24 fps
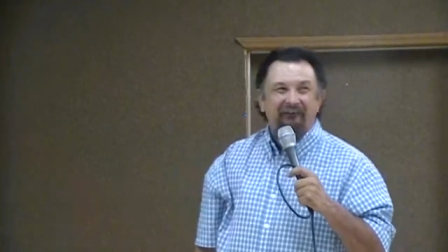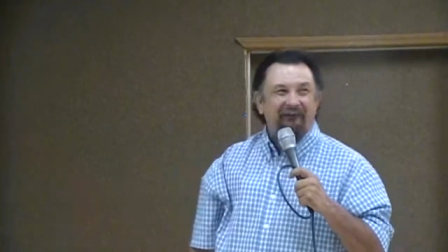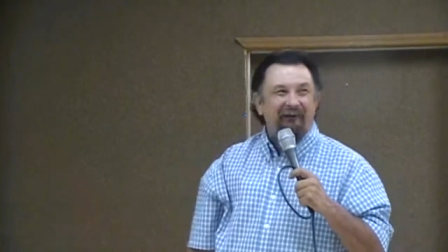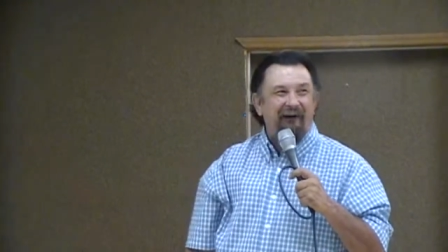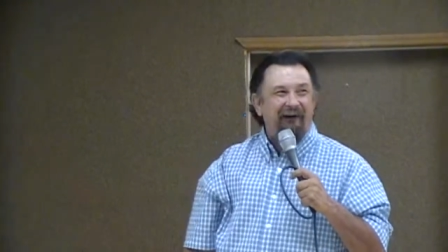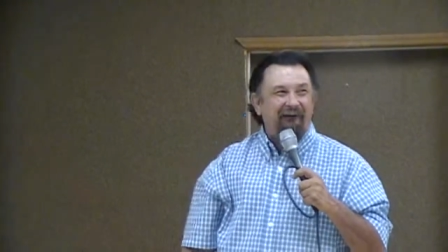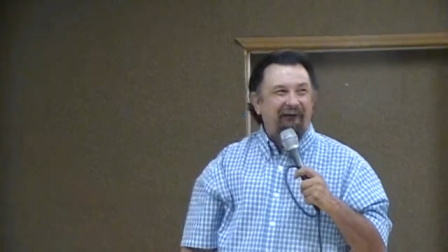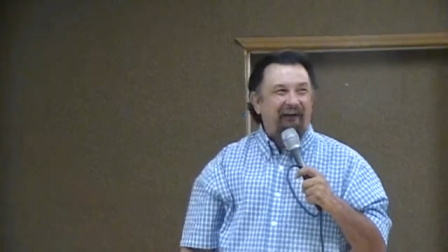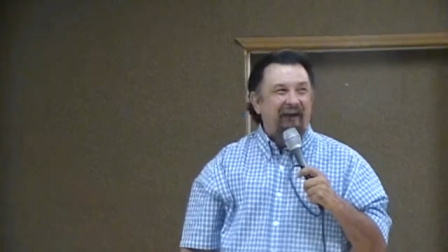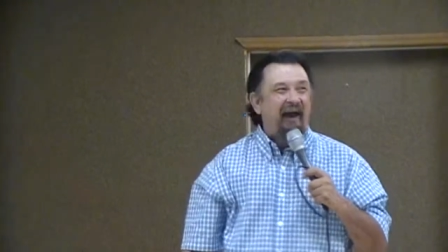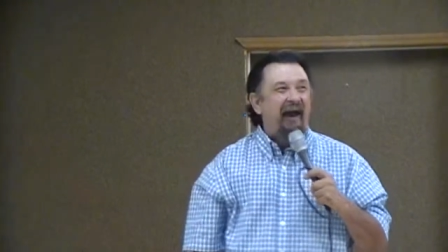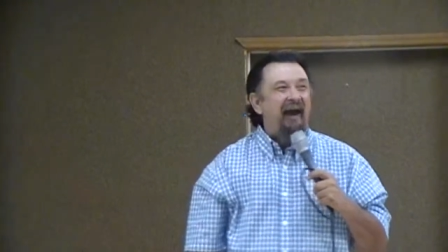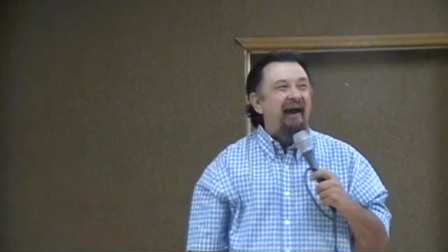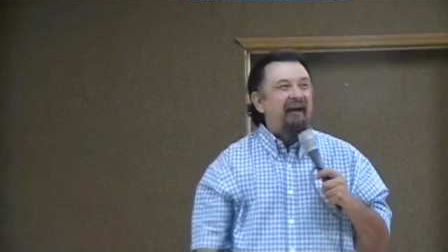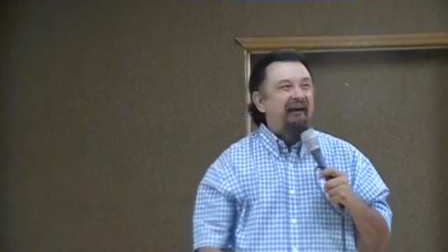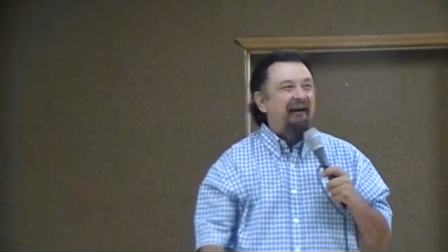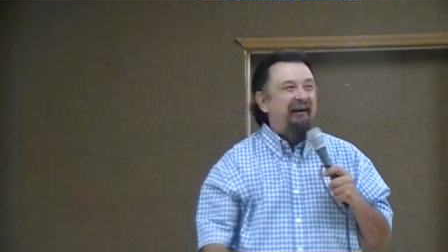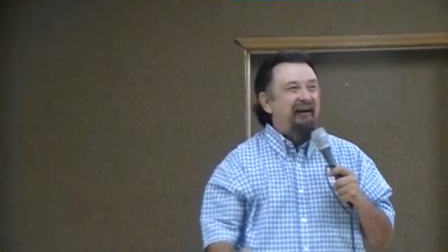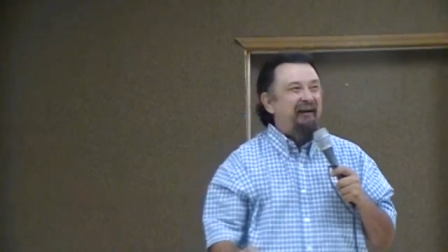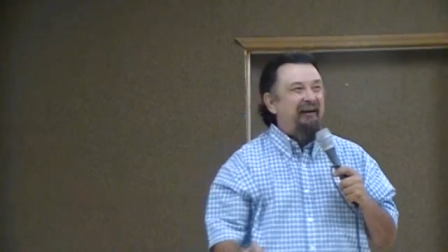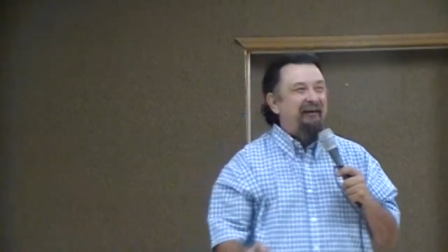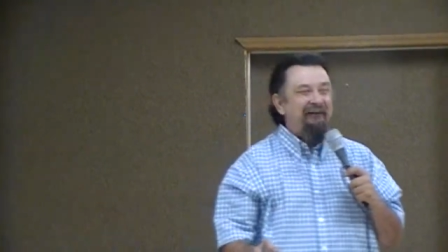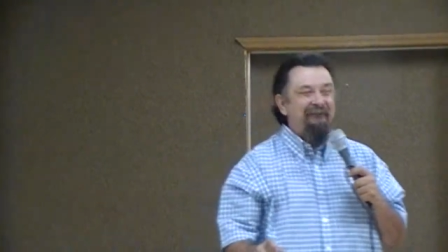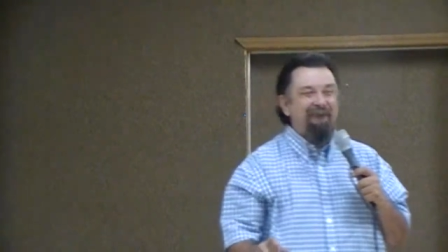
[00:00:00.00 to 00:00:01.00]
so
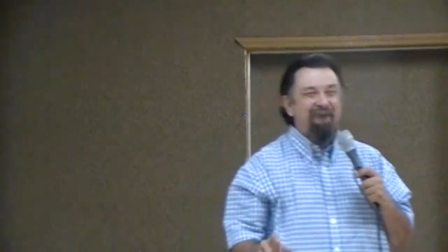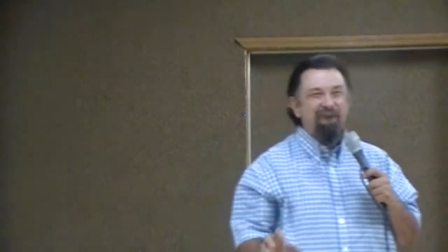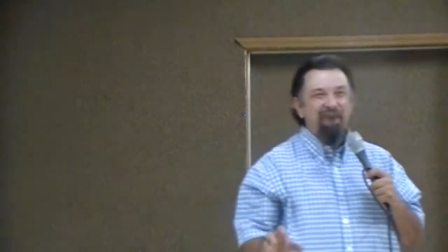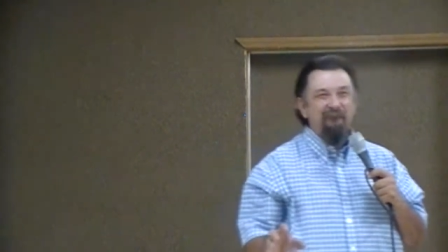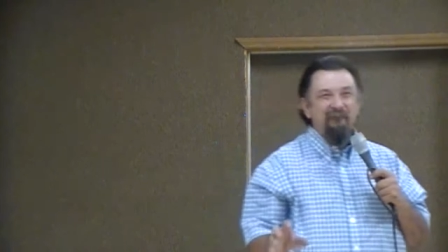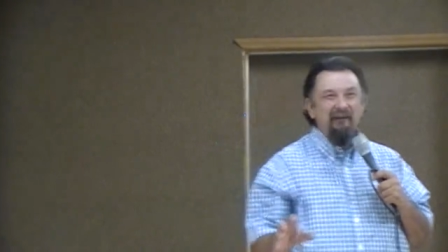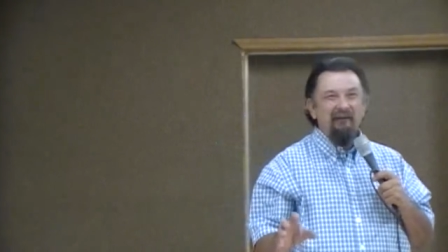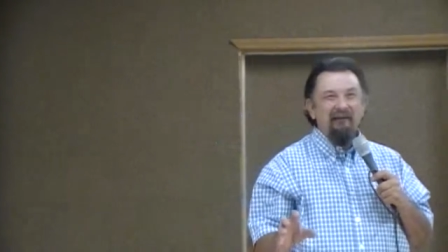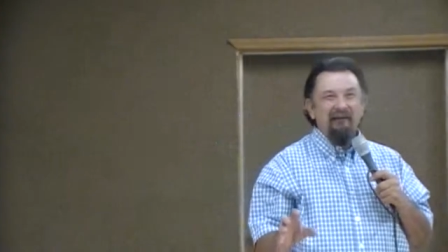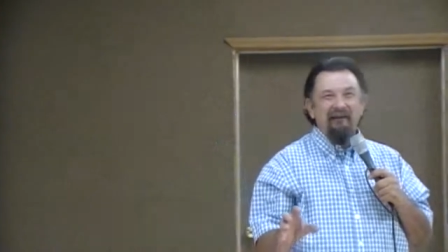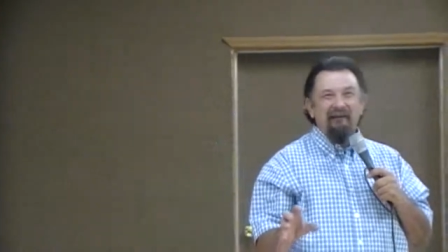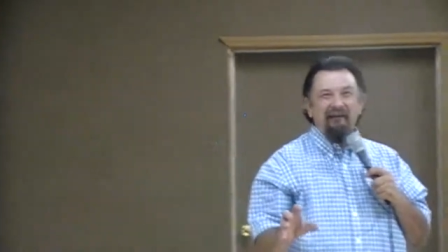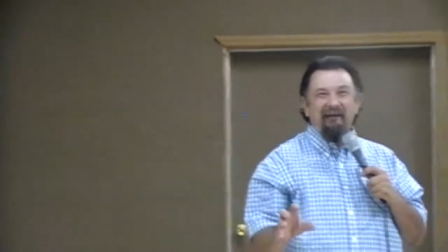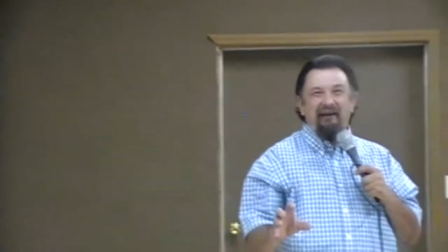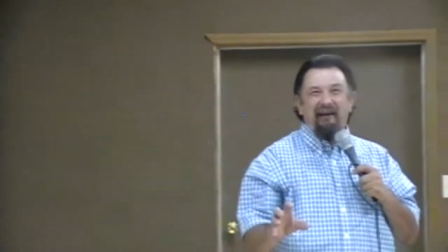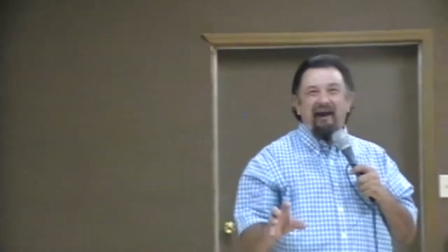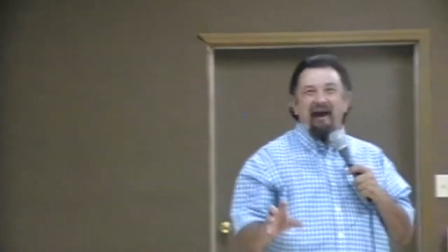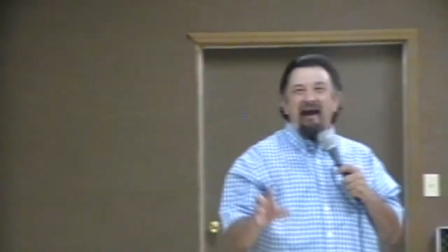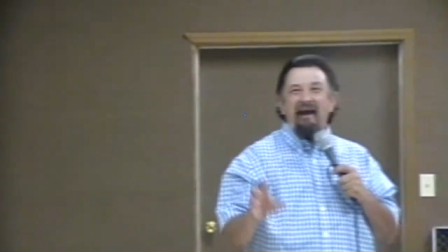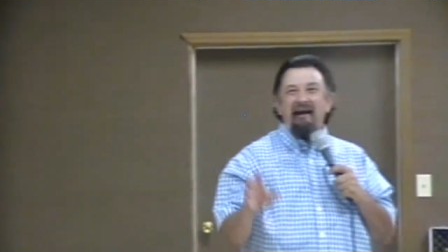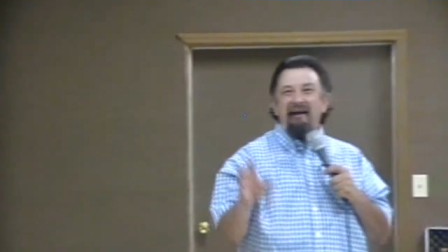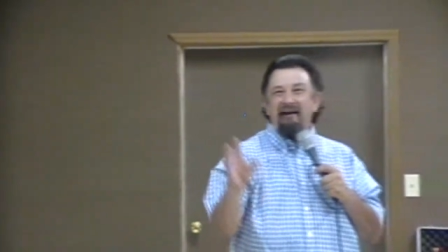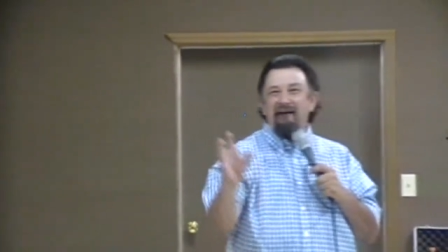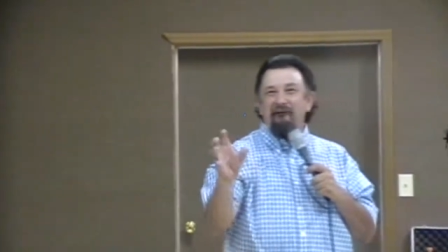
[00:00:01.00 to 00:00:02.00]
Katie,
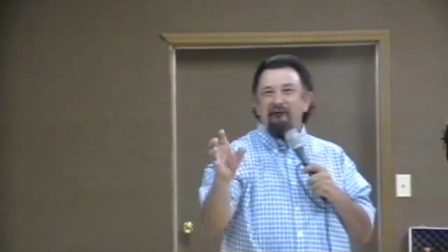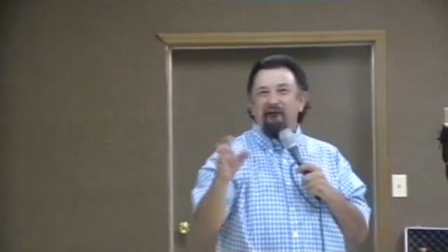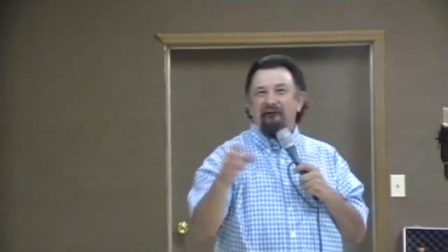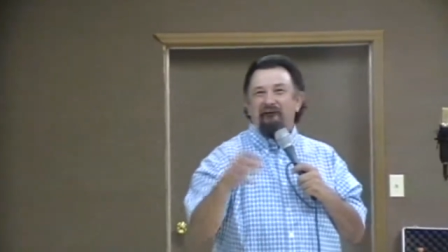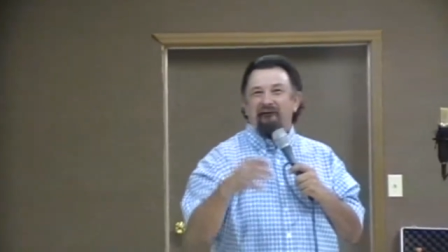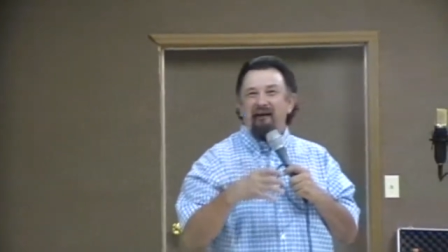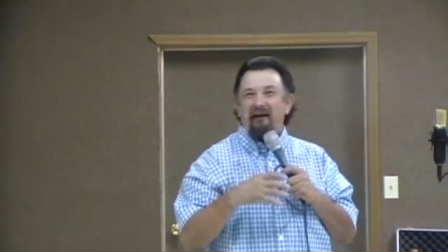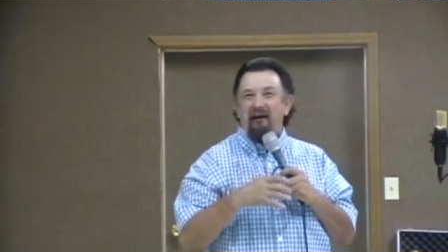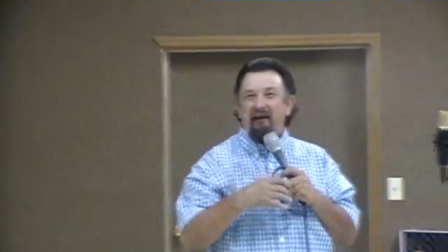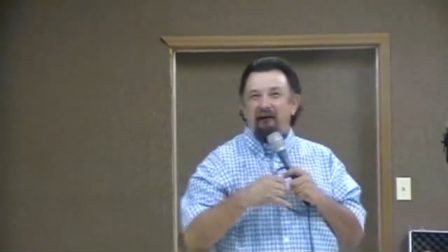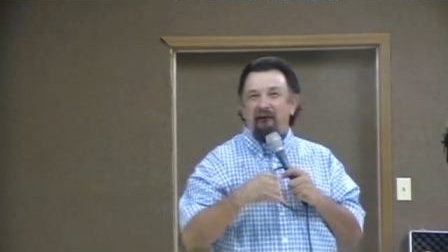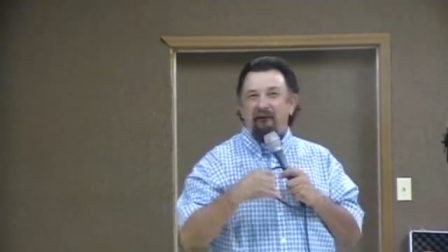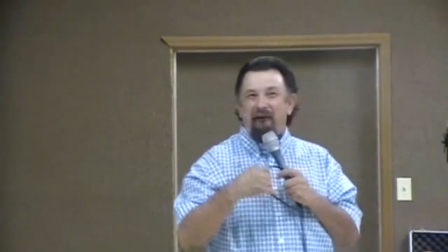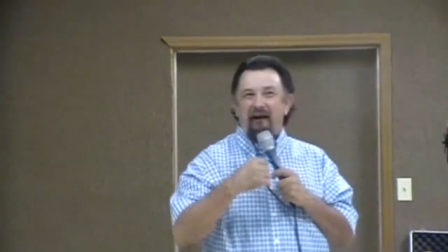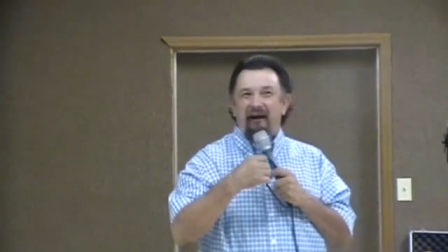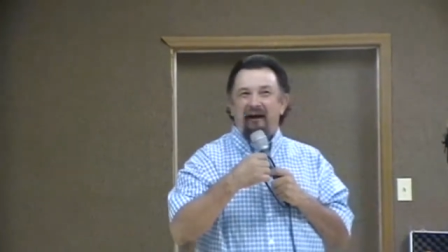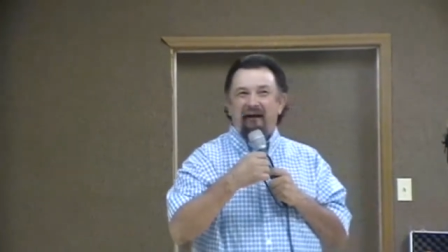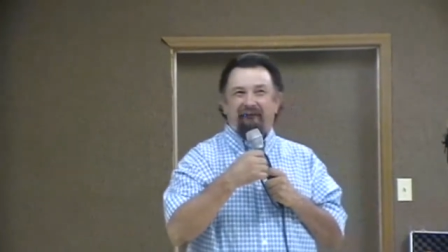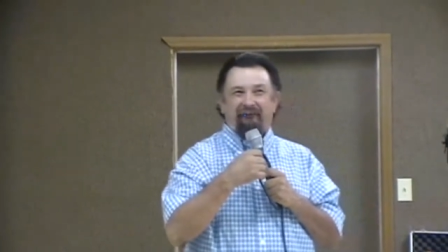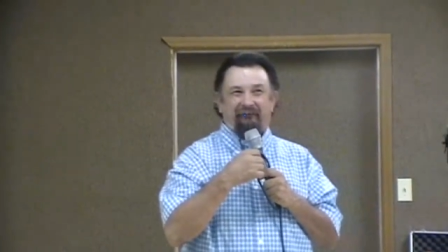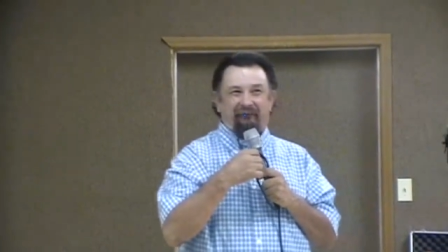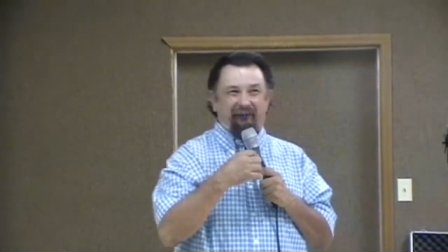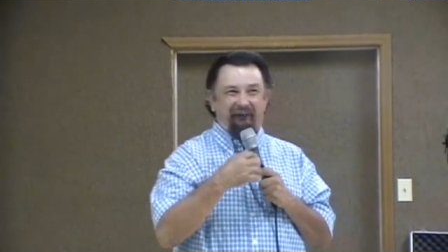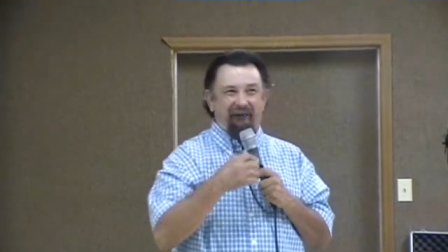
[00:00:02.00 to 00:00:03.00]
Katie was
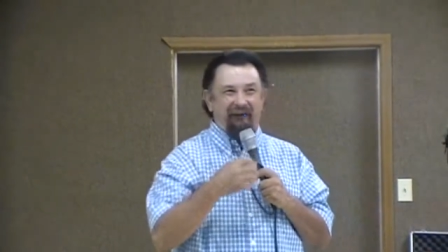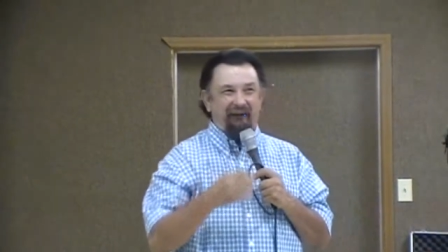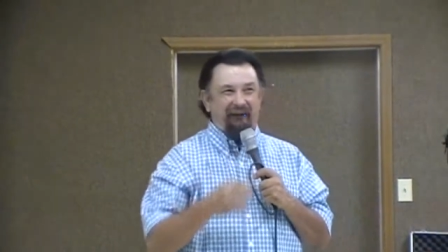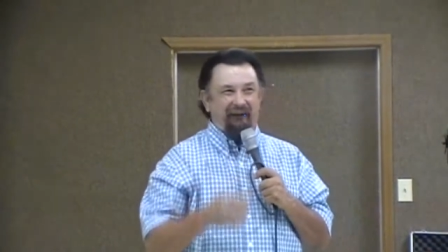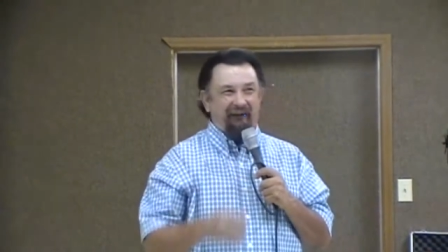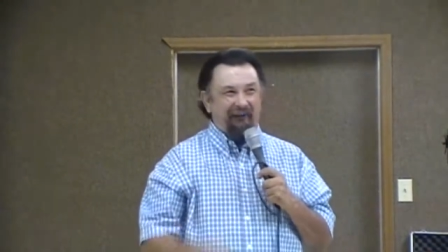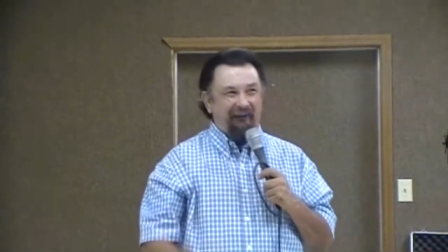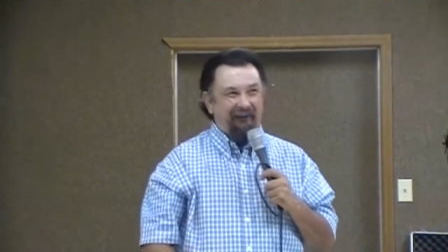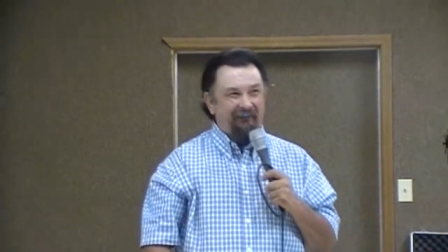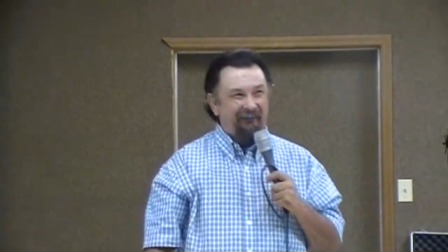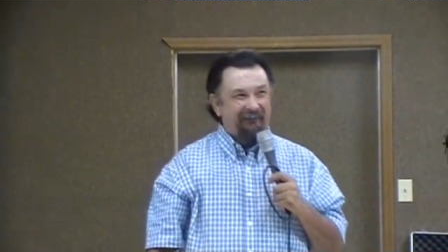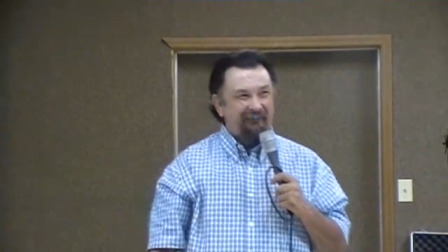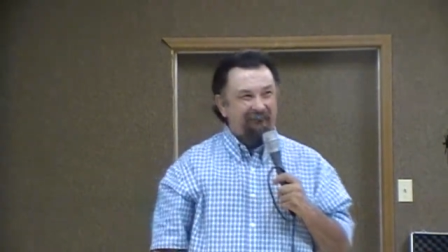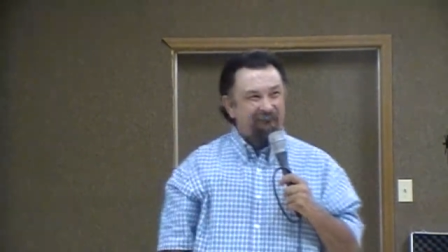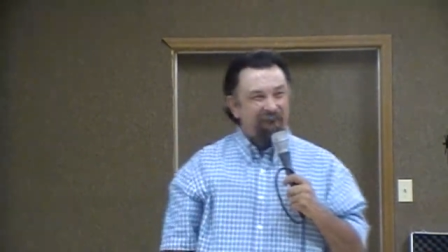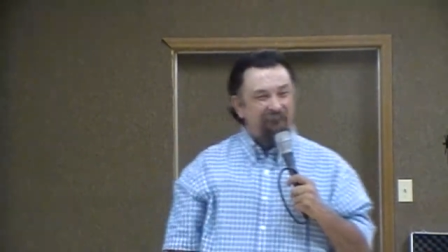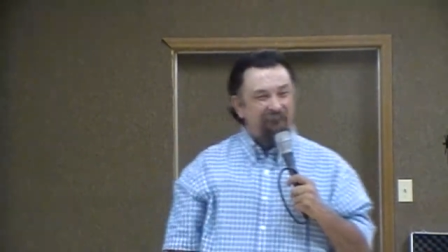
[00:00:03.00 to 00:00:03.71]
interested in it.